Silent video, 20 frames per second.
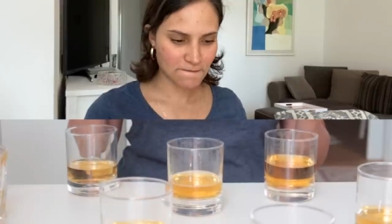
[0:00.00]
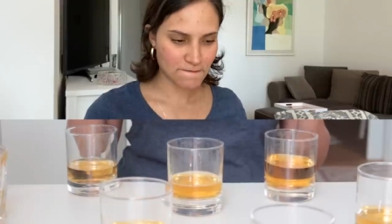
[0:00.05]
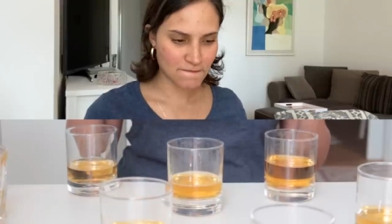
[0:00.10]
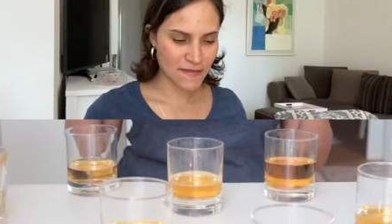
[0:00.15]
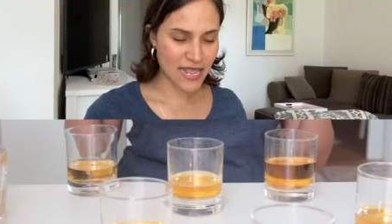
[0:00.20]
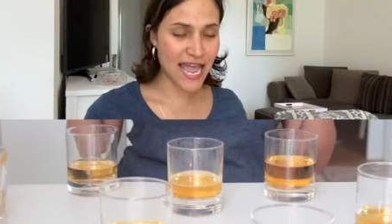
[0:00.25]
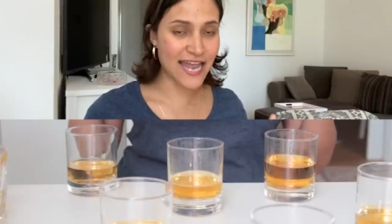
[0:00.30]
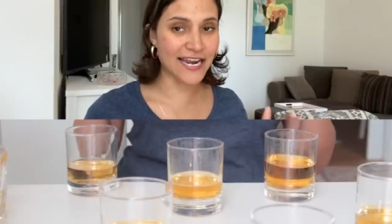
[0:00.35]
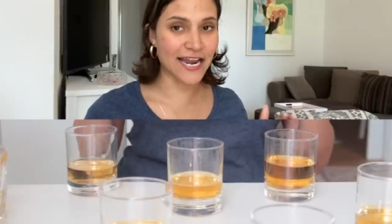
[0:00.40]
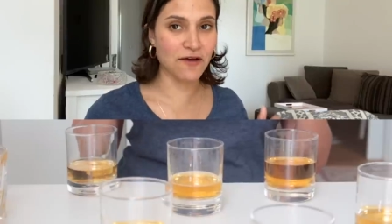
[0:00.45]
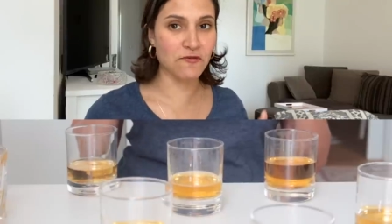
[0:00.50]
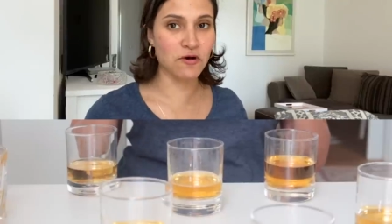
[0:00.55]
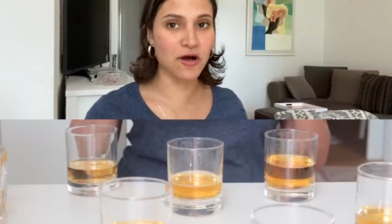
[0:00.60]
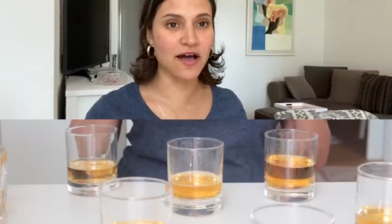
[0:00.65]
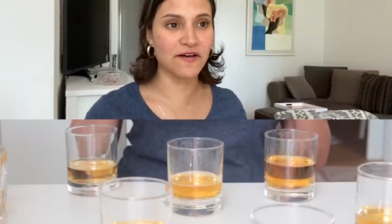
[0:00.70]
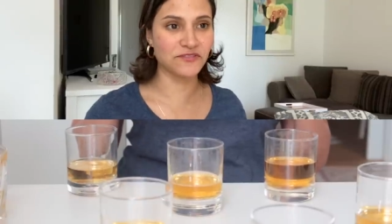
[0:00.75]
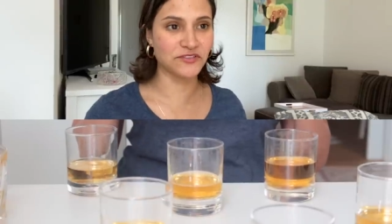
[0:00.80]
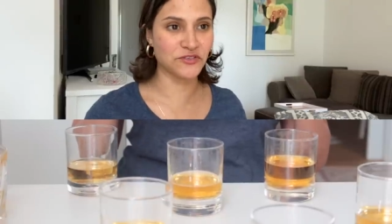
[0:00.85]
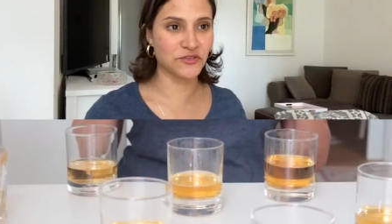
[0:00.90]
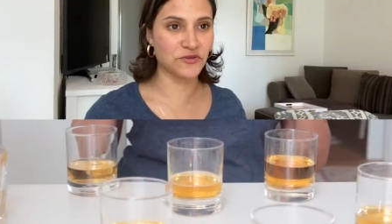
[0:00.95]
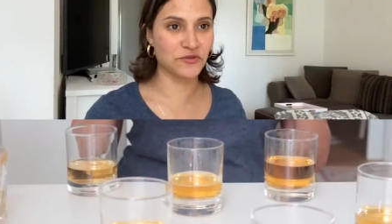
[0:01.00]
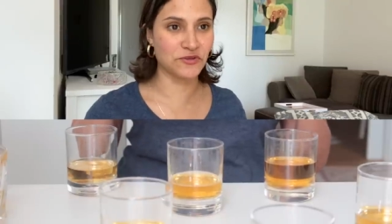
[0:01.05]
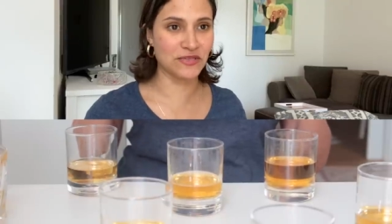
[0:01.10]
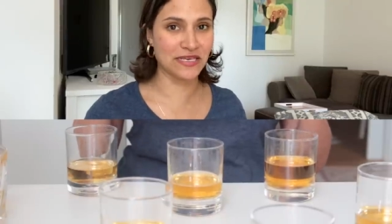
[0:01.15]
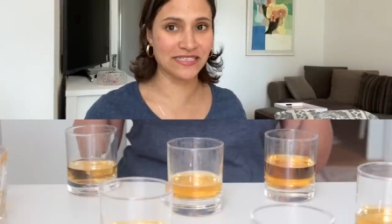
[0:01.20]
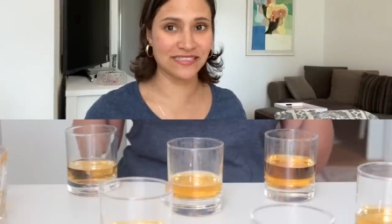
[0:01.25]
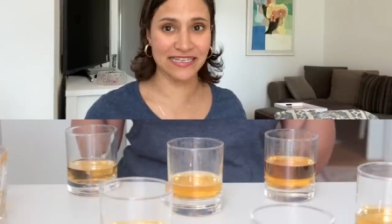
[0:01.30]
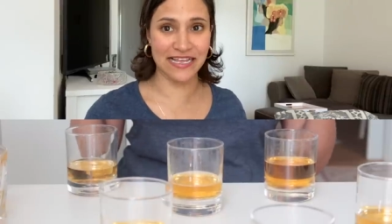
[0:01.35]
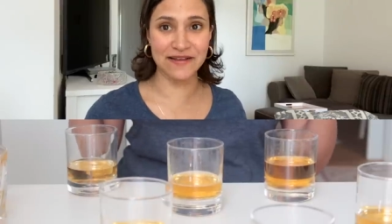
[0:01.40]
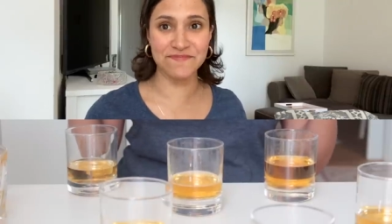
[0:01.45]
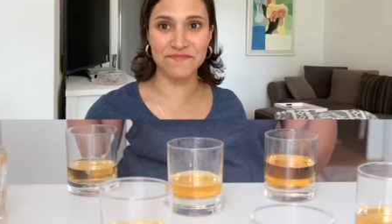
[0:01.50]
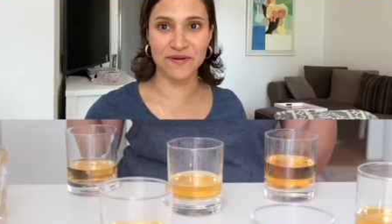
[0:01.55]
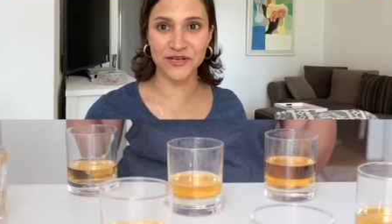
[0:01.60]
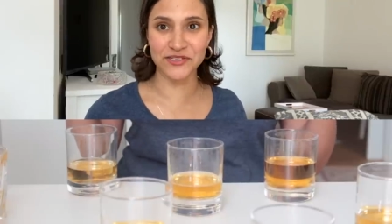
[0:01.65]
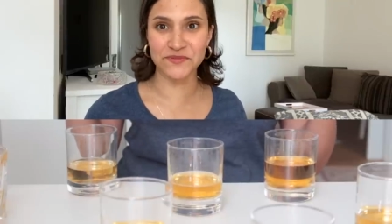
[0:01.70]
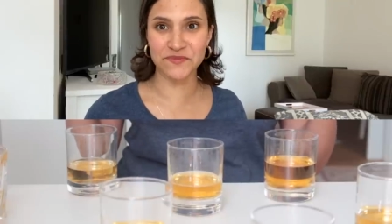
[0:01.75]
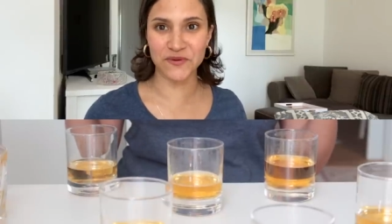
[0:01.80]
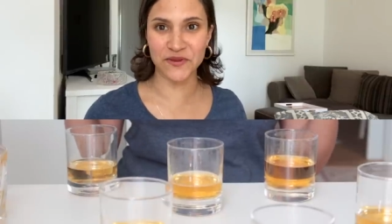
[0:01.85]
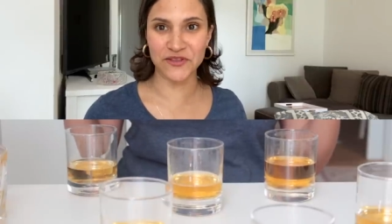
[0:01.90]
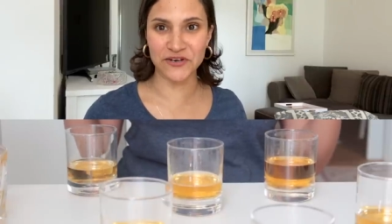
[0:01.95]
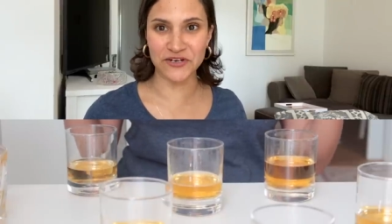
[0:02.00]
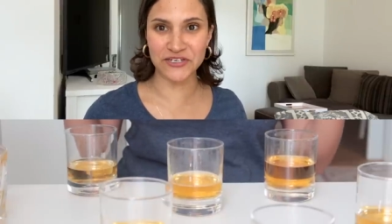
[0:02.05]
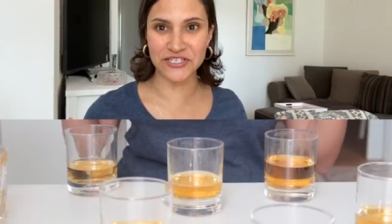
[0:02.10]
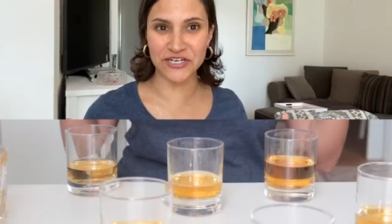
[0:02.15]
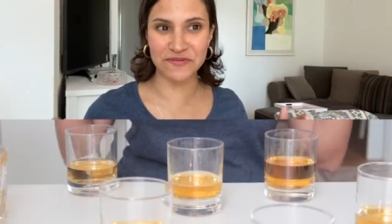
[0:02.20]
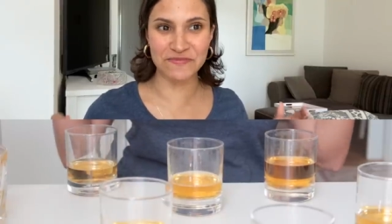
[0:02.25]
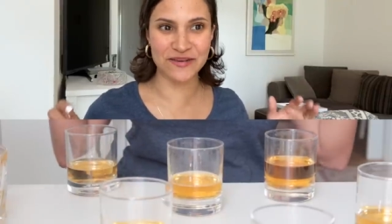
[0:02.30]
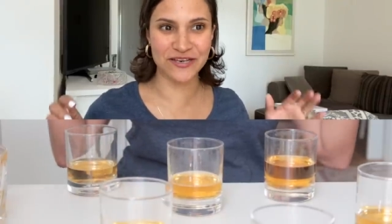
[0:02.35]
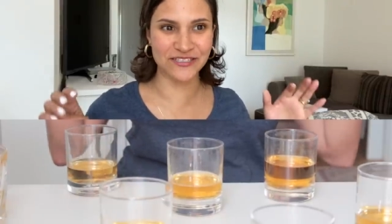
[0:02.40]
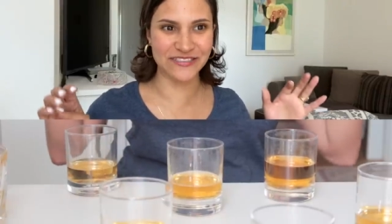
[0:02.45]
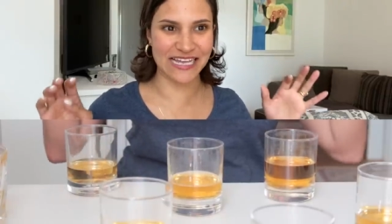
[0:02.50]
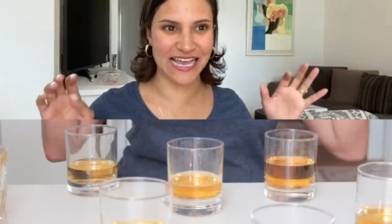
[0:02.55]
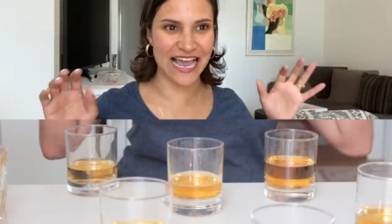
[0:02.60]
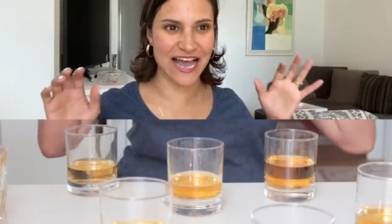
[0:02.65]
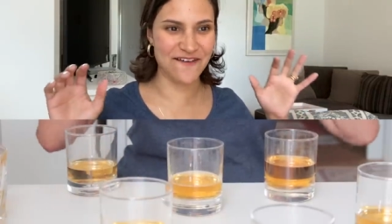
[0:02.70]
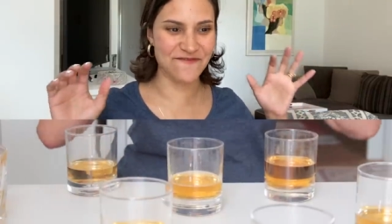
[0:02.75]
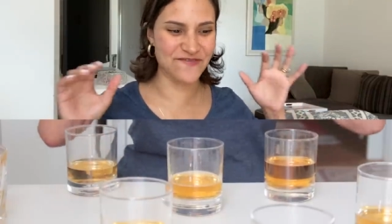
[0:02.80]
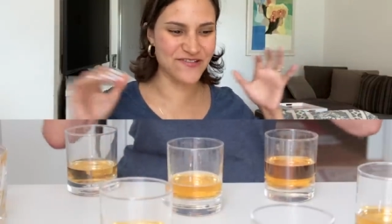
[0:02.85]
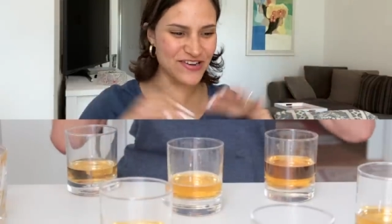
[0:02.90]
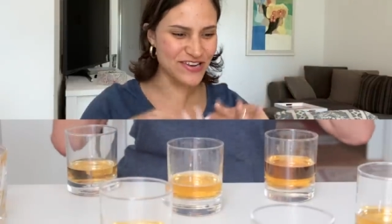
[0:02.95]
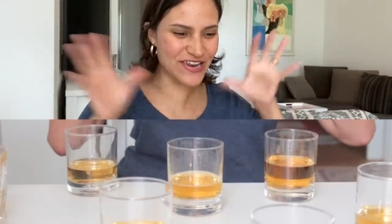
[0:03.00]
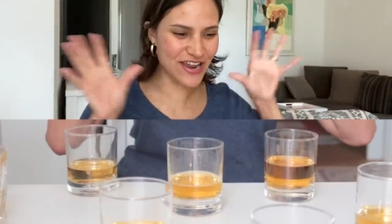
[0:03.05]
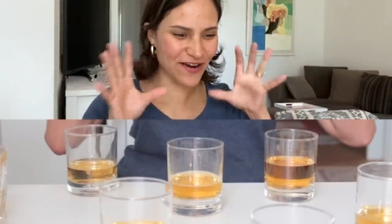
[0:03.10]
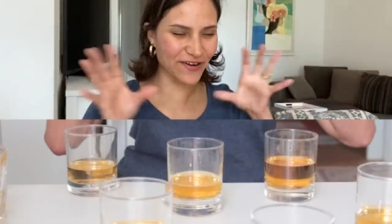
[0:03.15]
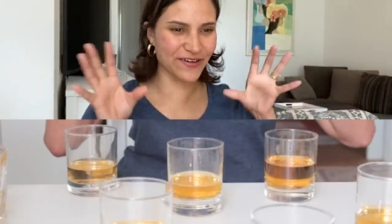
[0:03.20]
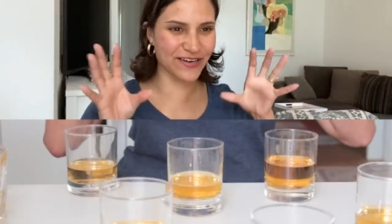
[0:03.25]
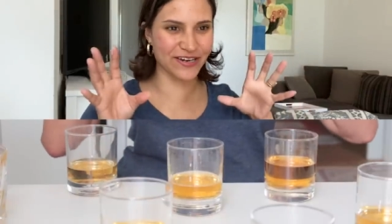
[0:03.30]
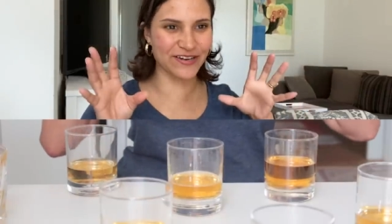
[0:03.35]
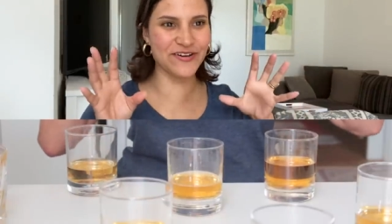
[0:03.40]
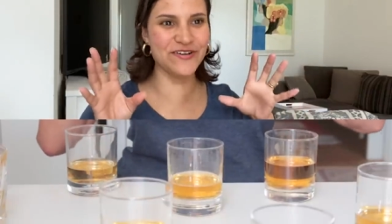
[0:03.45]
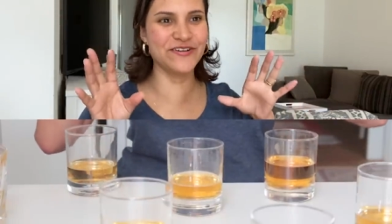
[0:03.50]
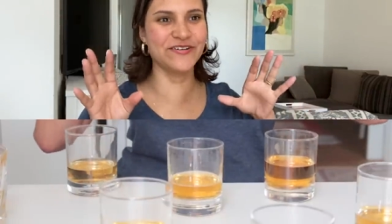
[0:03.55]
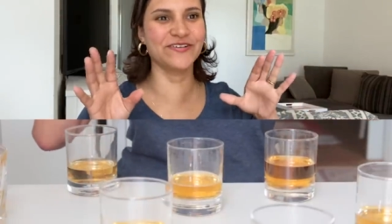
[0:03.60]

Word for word: And I will have to do this in post-production because I have no clue